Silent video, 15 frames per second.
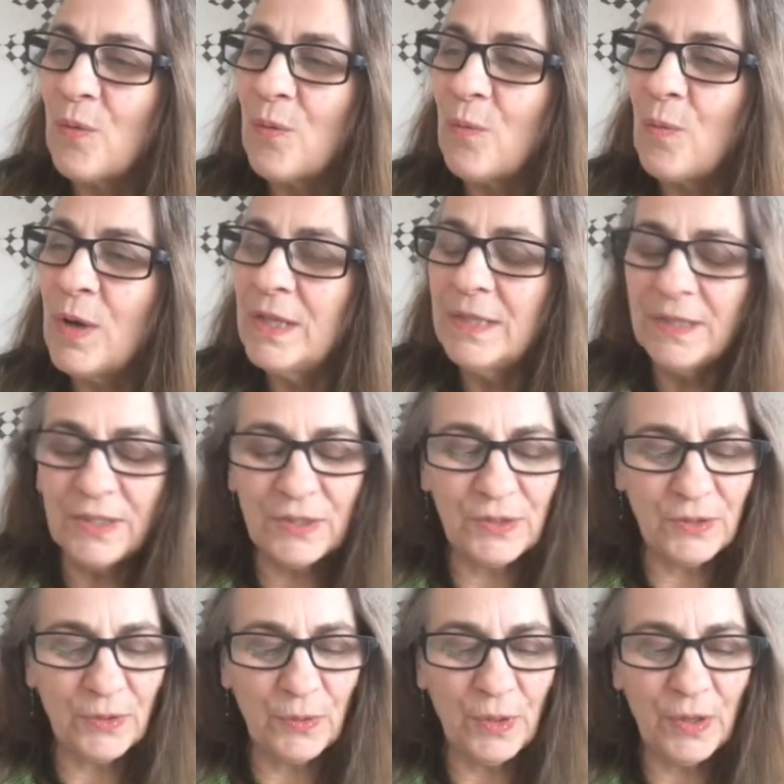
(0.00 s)
One
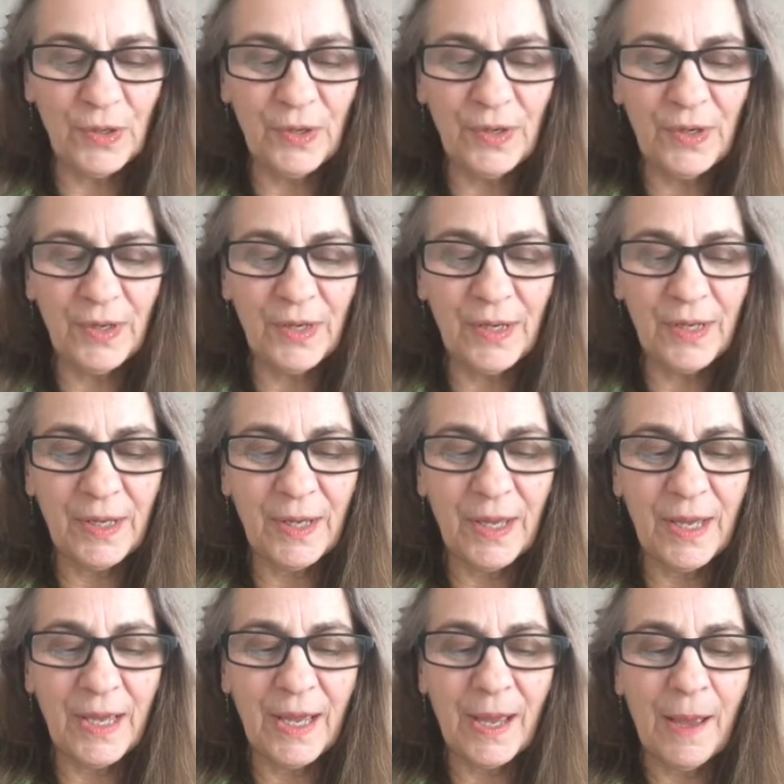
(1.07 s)
steward
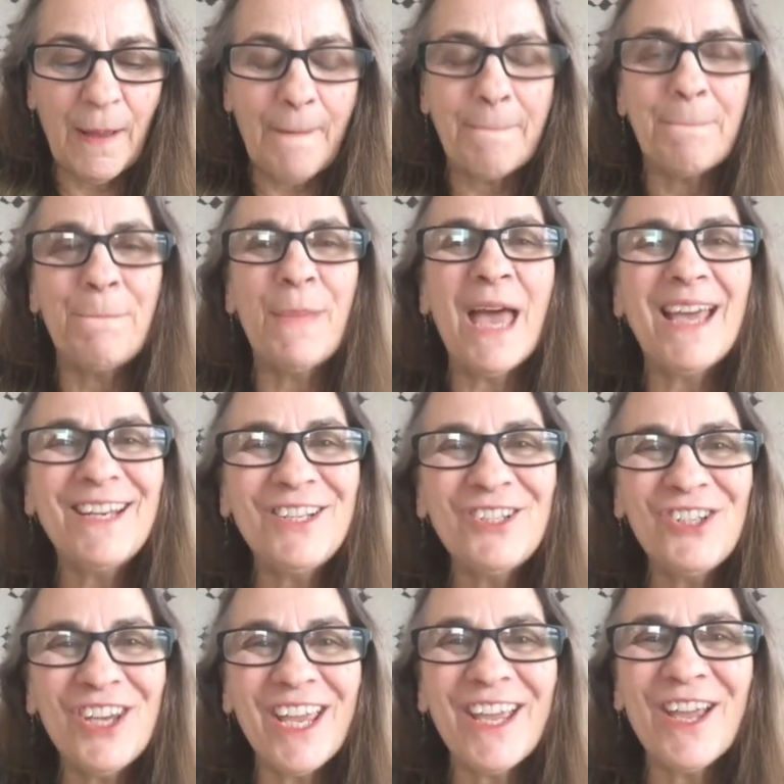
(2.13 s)

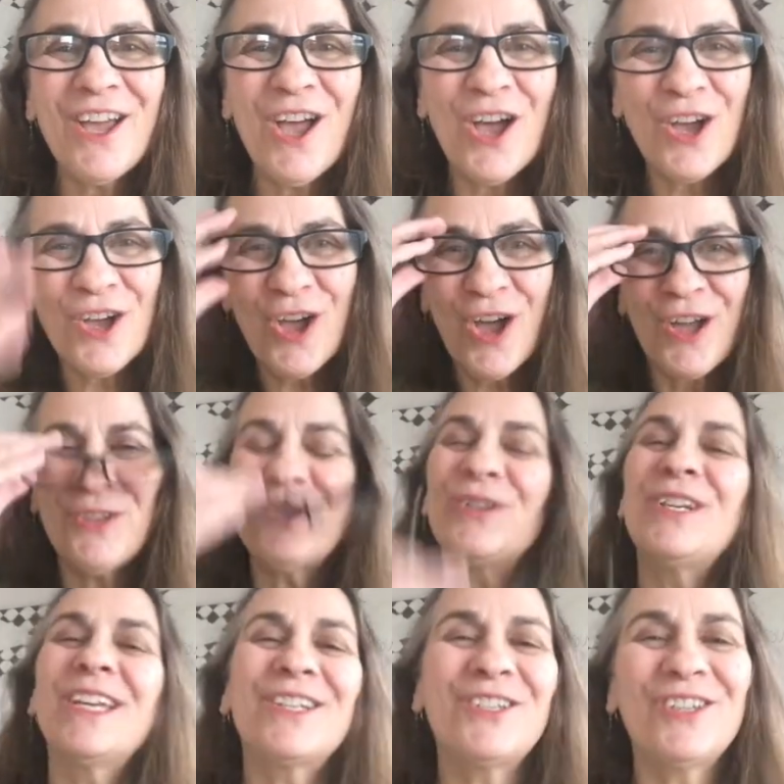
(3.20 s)
managing
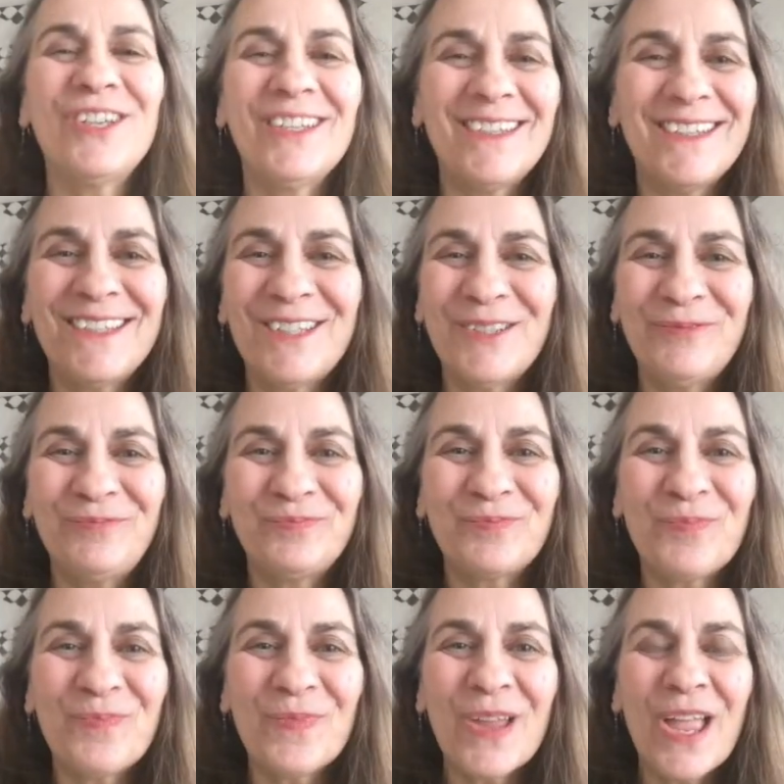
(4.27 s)
contradictions.
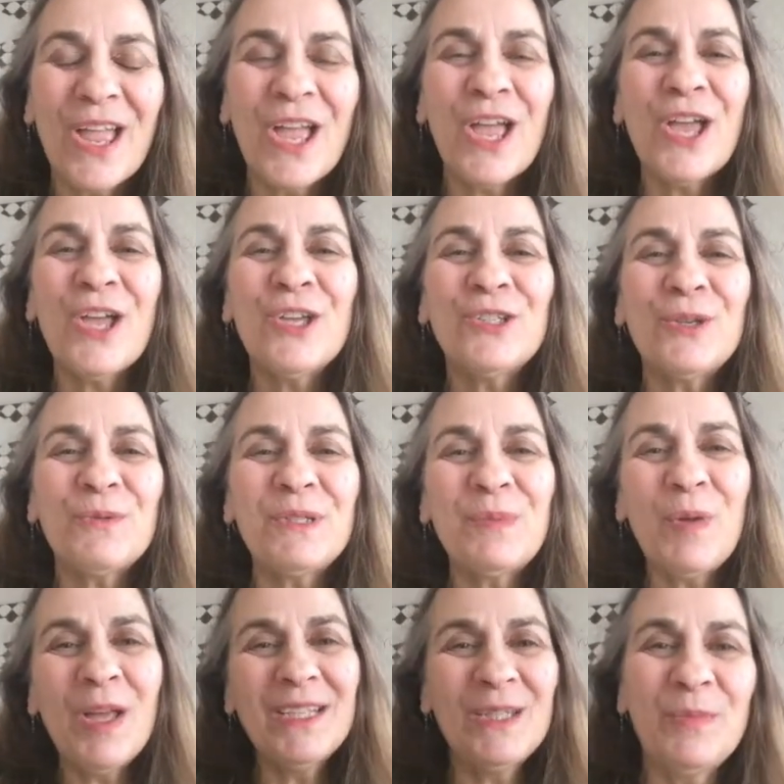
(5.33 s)
So,
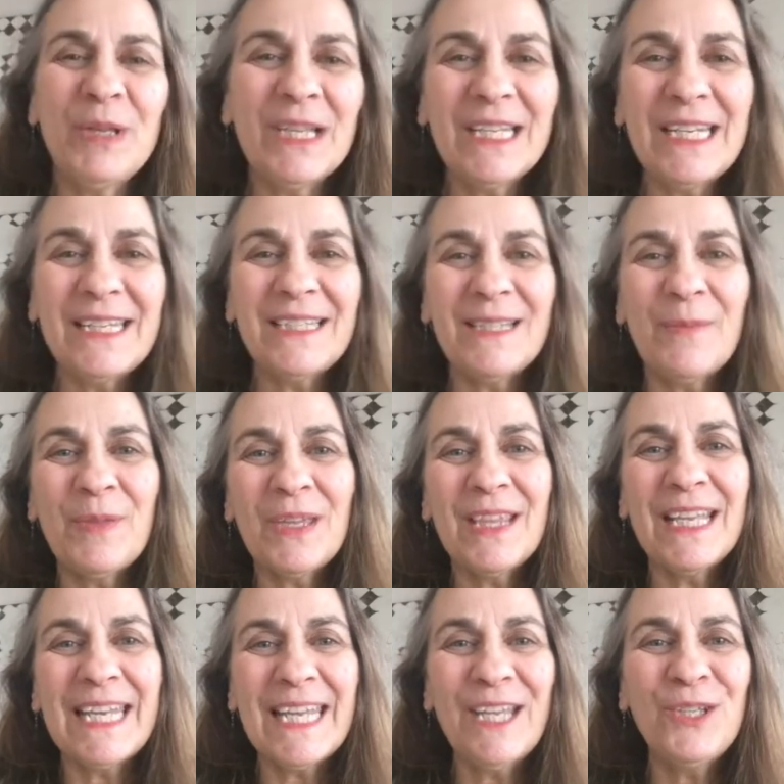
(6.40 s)
responsibility is something
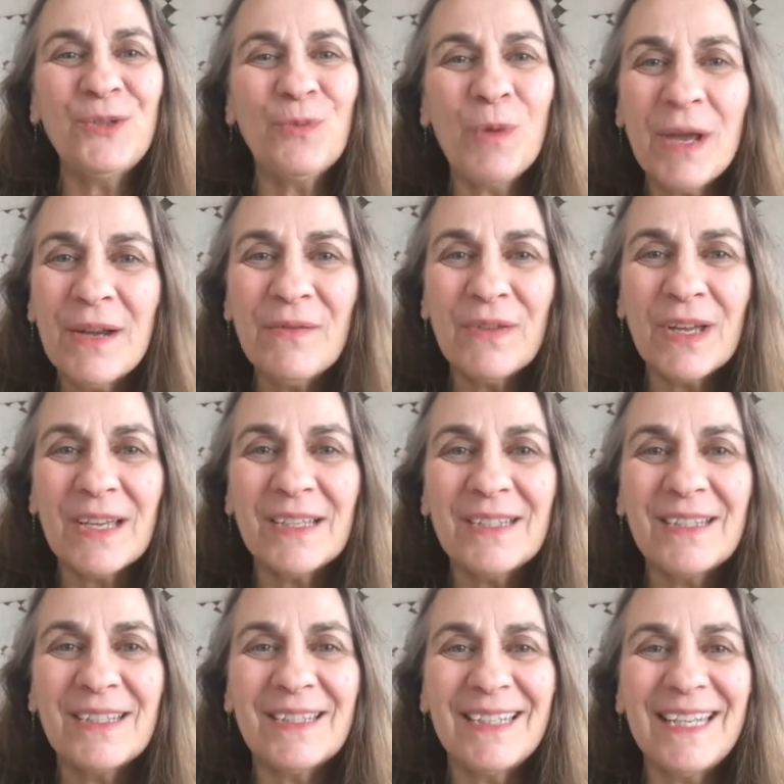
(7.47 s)
that each one of
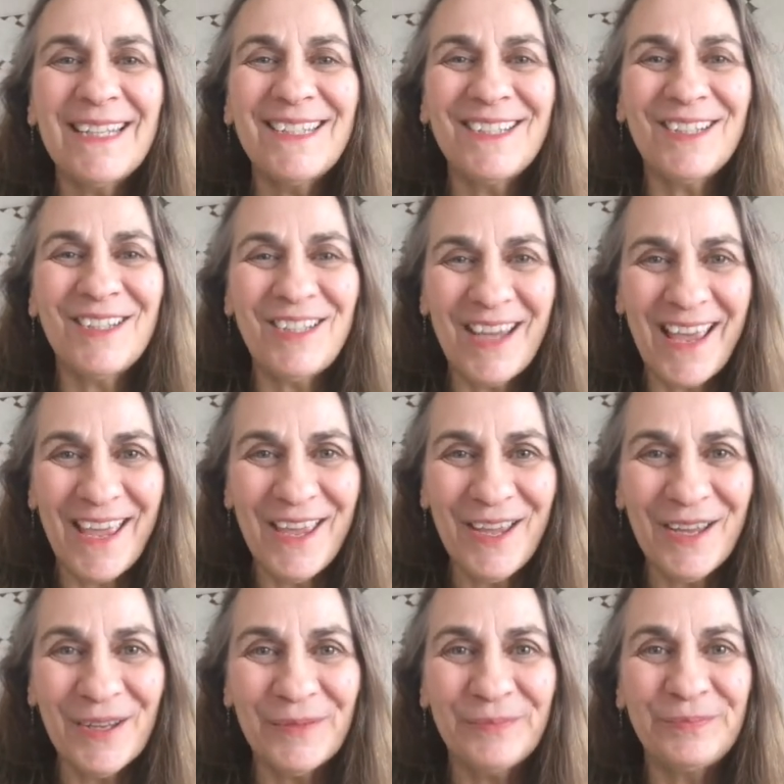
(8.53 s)
us needs to
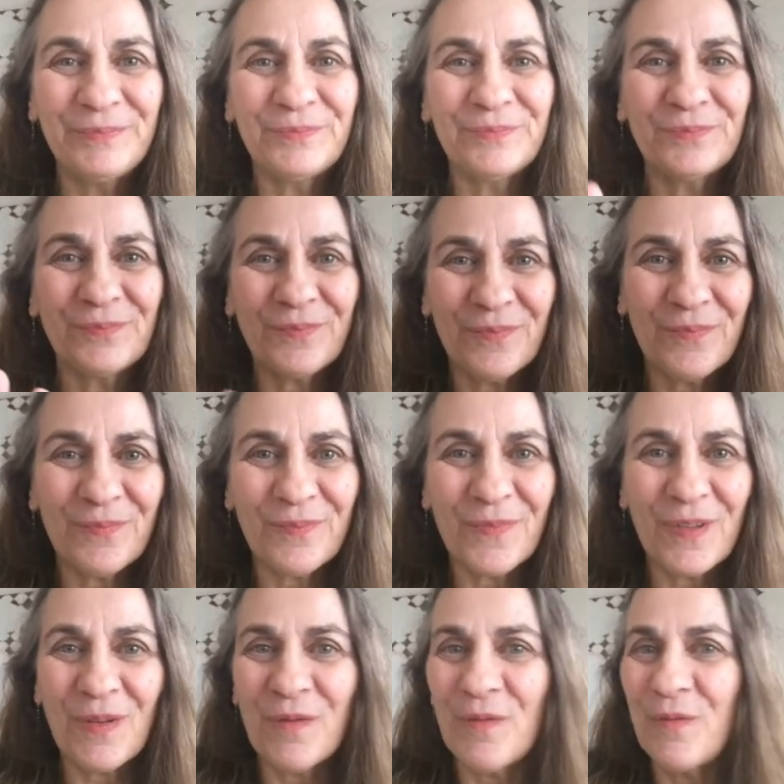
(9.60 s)
take
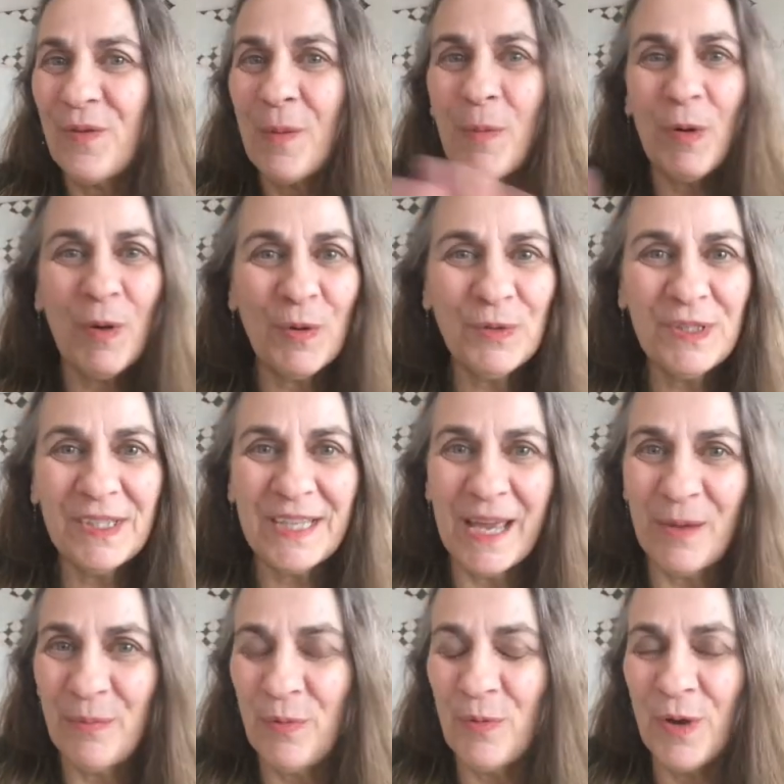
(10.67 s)
from our own
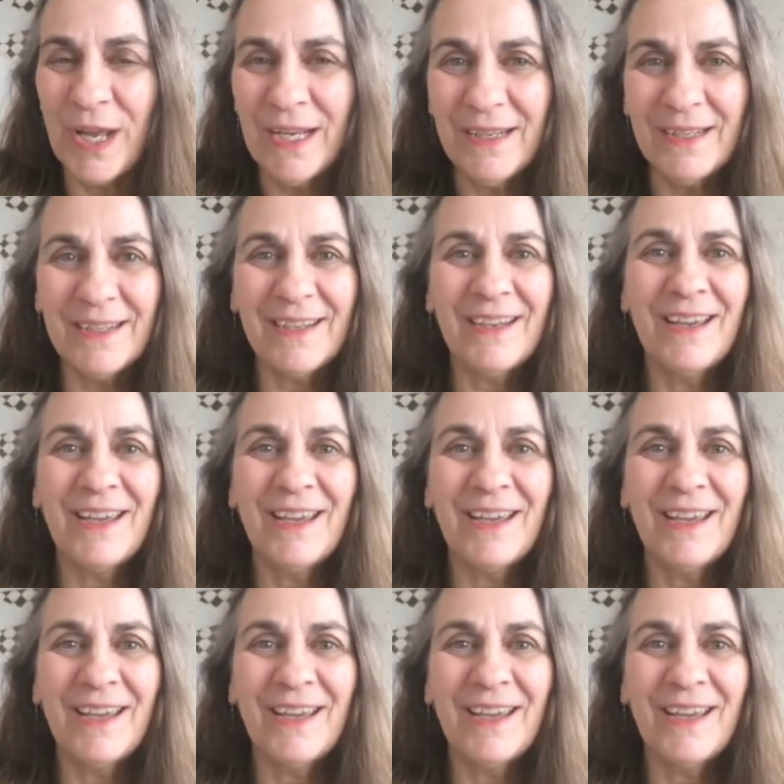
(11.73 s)
standpoint,